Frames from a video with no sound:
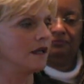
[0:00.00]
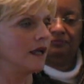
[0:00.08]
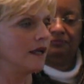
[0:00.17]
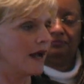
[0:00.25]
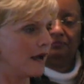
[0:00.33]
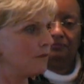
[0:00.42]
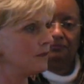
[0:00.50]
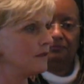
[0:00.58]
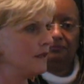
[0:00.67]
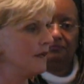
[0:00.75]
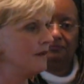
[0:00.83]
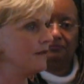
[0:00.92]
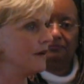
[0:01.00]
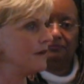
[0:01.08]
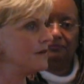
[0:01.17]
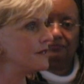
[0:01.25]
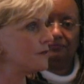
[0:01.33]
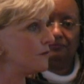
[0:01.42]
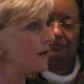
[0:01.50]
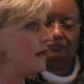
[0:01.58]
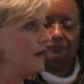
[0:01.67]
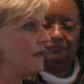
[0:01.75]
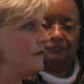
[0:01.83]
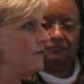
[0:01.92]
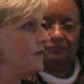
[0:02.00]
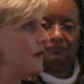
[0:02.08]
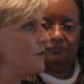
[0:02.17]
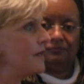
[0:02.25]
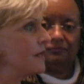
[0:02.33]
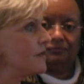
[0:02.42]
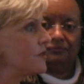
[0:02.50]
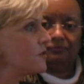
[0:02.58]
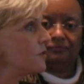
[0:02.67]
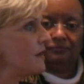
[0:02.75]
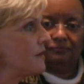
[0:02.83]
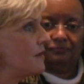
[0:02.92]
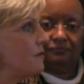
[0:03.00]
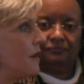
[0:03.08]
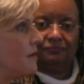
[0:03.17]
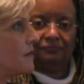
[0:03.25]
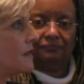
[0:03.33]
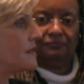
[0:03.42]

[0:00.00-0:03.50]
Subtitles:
And I believe there is a way that we can strengthen public